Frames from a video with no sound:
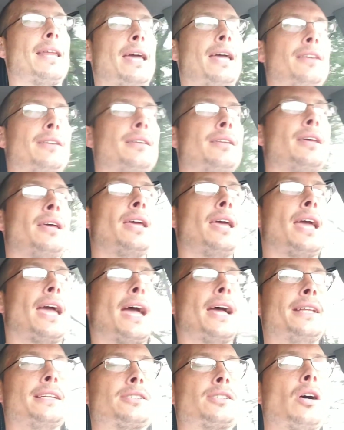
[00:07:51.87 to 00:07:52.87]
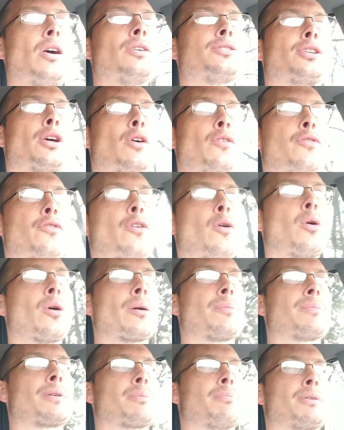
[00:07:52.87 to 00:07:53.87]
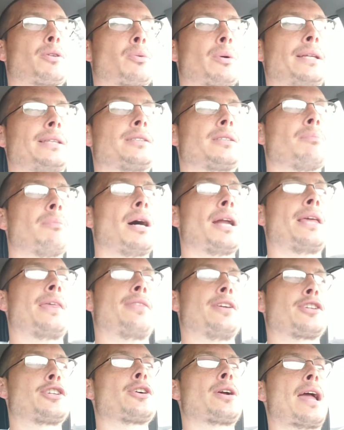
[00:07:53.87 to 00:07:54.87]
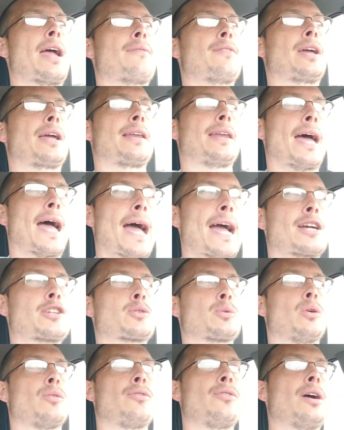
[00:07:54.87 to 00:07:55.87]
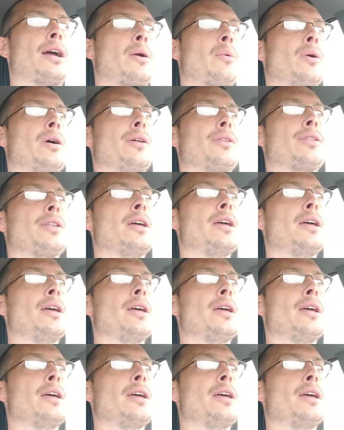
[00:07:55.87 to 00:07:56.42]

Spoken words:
And it's also formed between somebody that you're having an actual fight with,